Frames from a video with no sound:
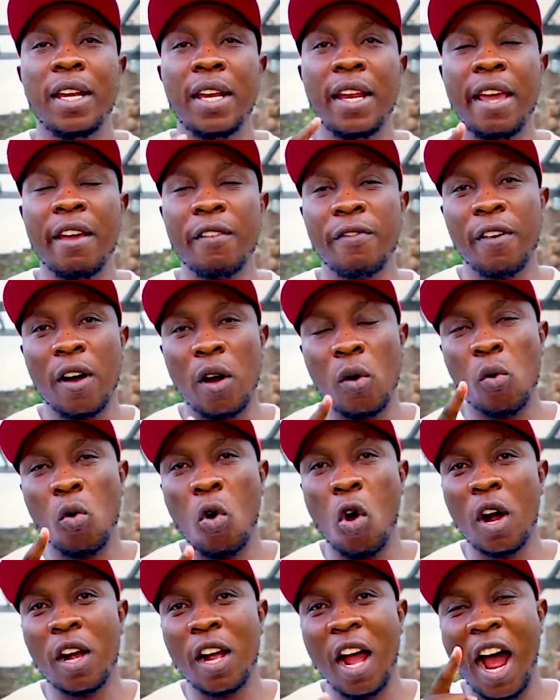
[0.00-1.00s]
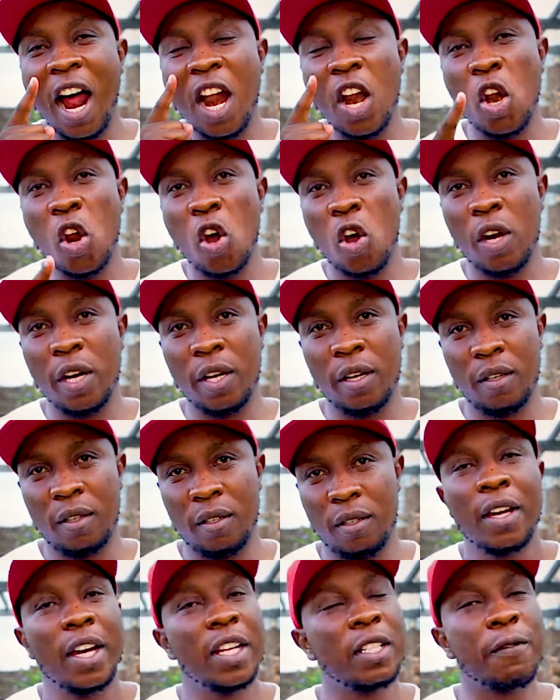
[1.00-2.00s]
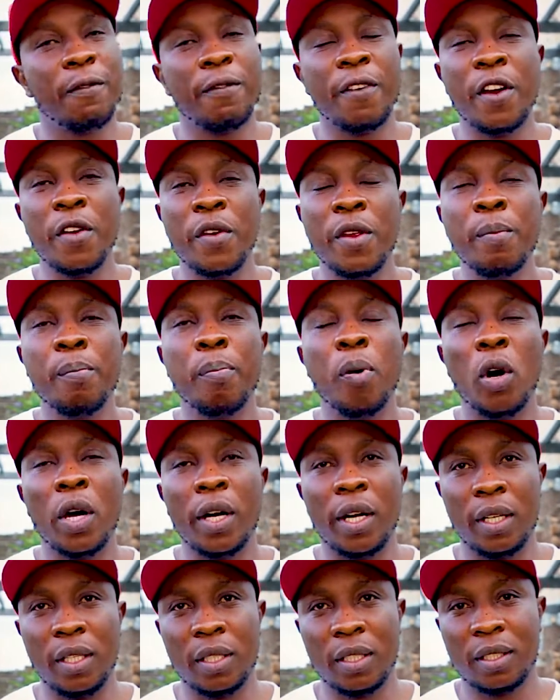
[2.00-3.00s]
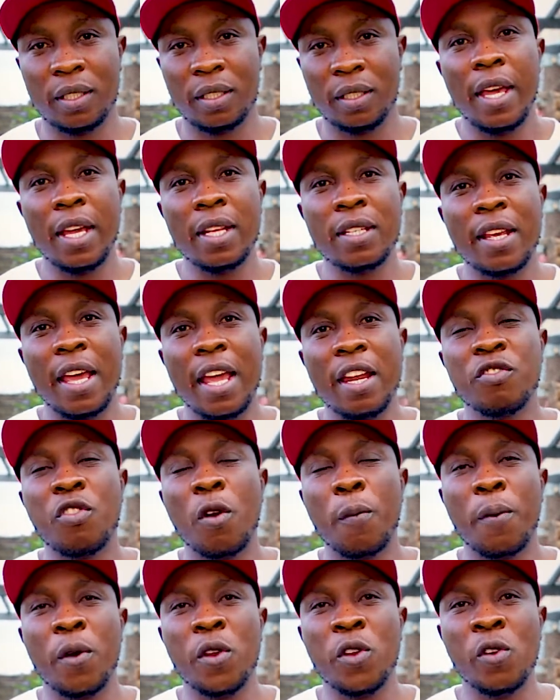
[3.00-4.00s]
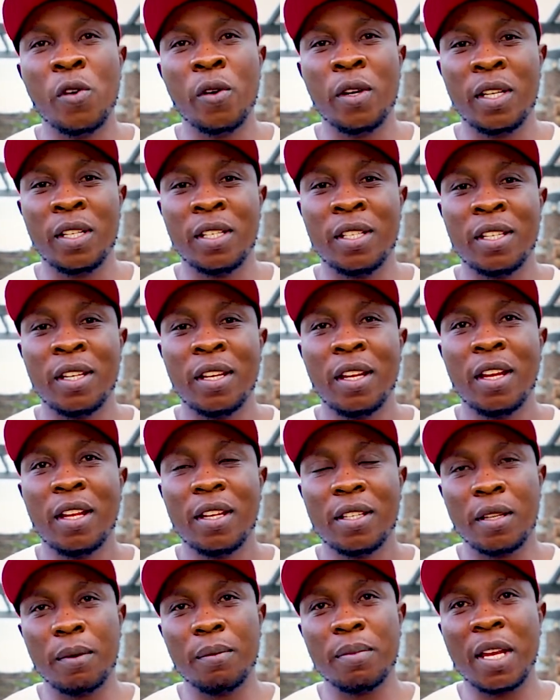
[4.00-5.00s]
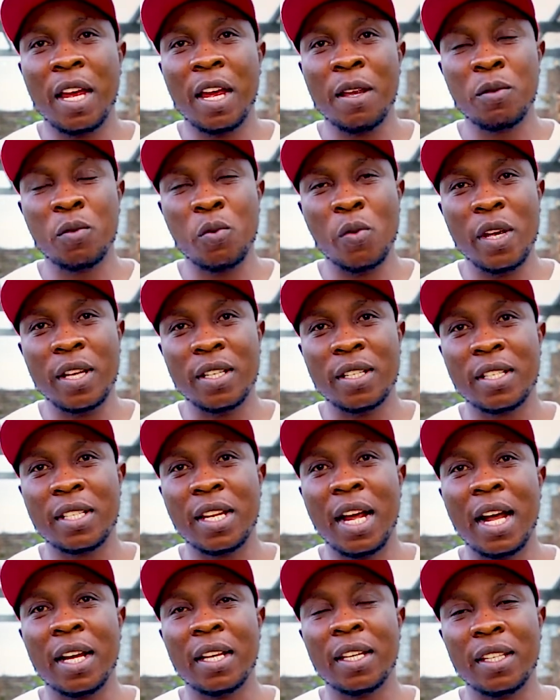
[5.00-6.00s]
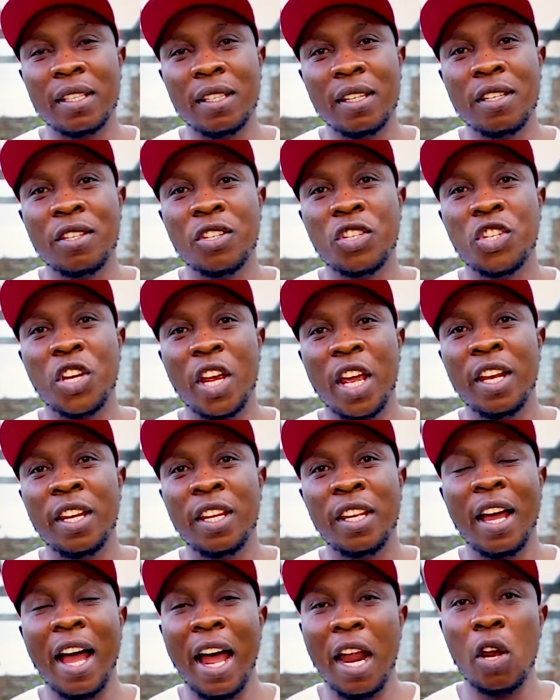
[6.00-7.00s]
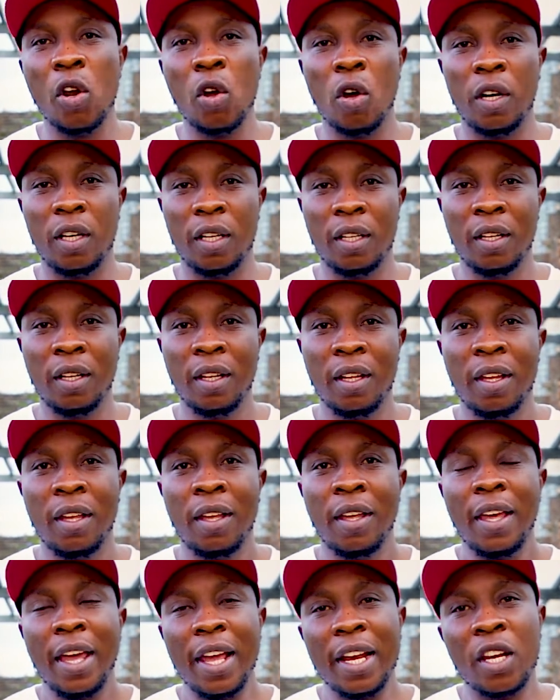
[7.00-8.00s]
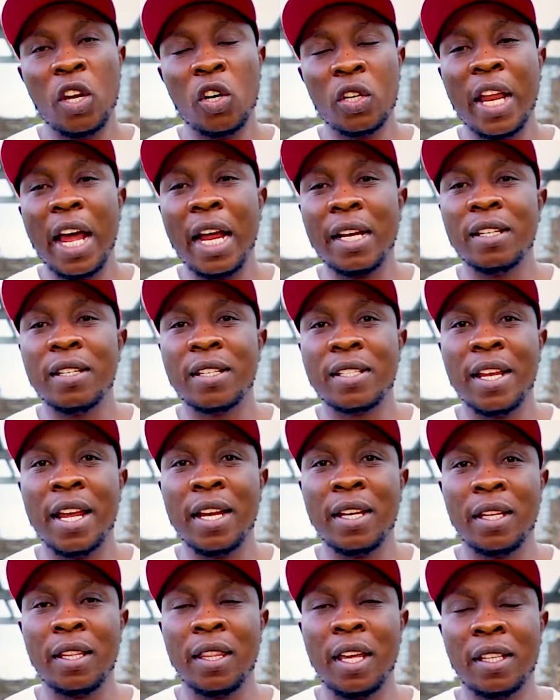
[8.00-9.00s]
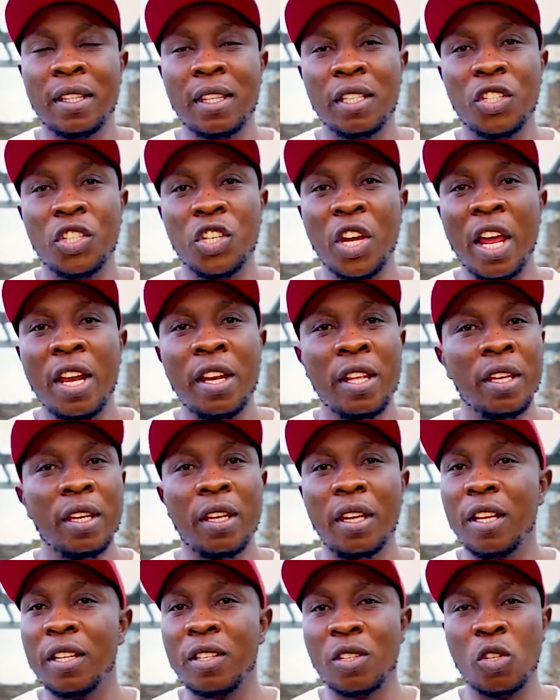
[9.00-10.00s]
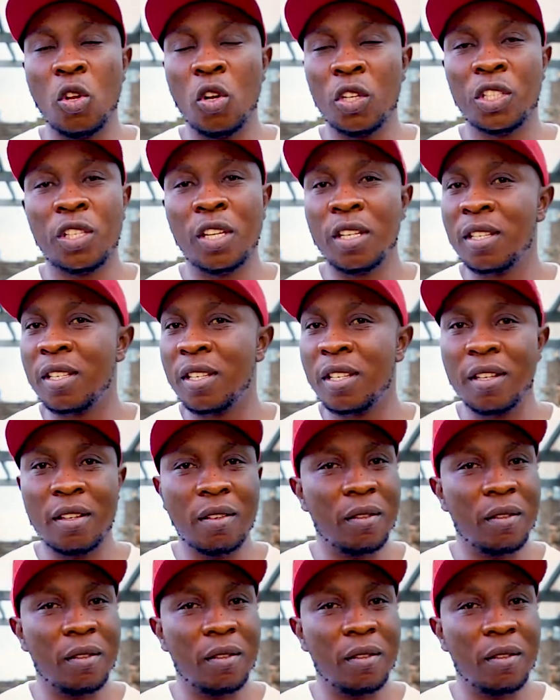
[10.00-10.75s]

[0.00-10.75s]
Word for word: never walk alone. It's very important. As entrepreneurs, sometimes we are stuck in this journey alone and not understanding that the journey is not just